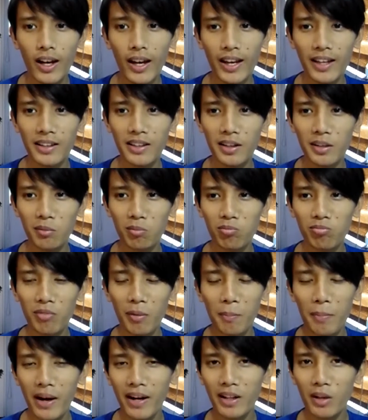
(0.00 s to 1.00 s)
and it
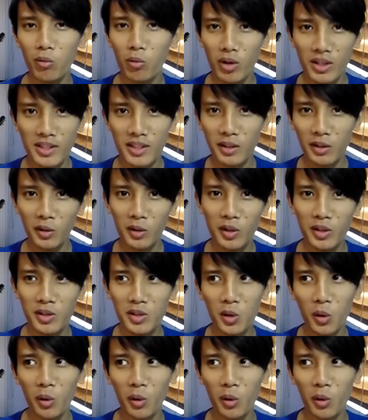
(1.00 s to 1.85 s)
apparently wasn't good.